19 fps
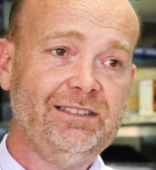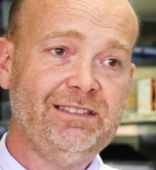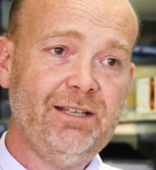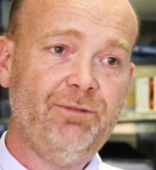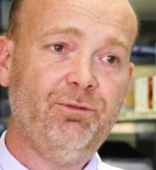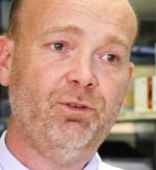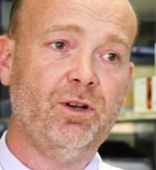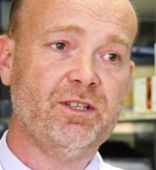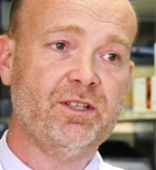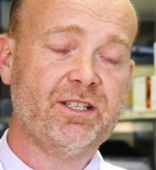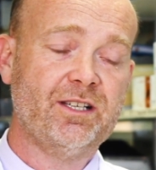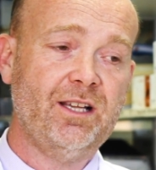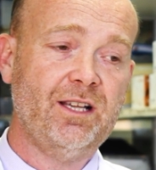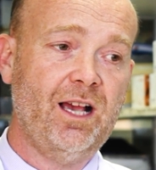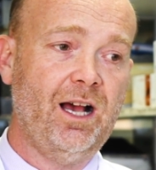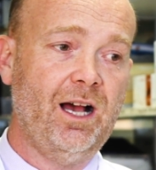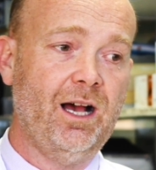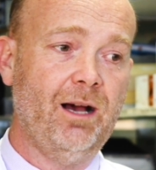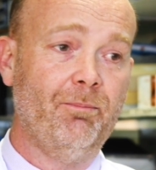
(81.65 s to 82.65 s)
different
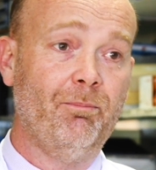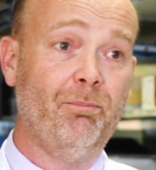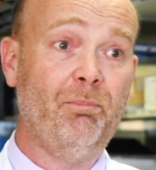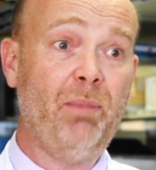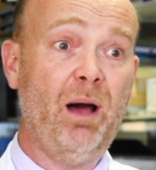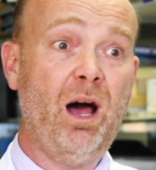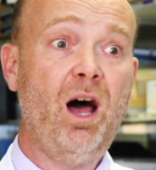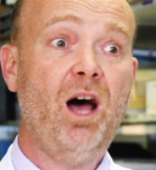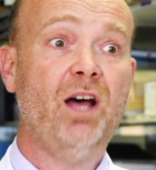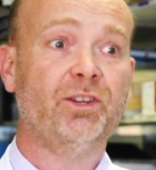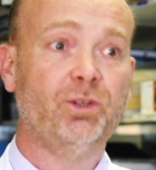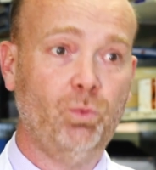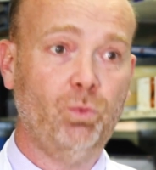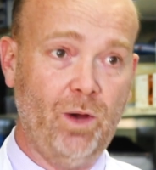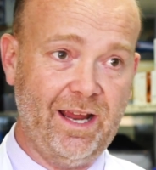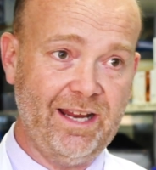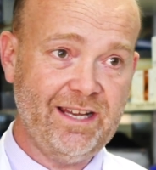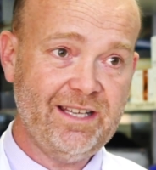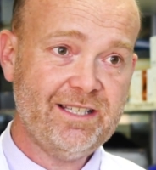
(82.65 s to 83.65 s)

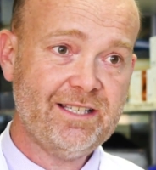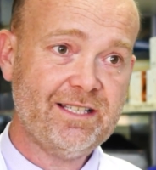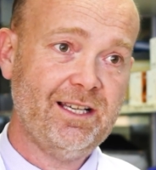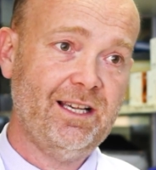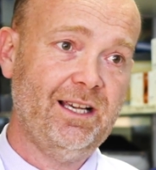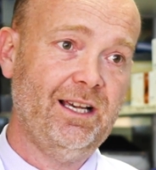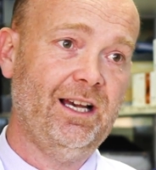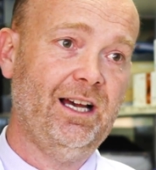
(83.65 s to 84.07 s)
pathways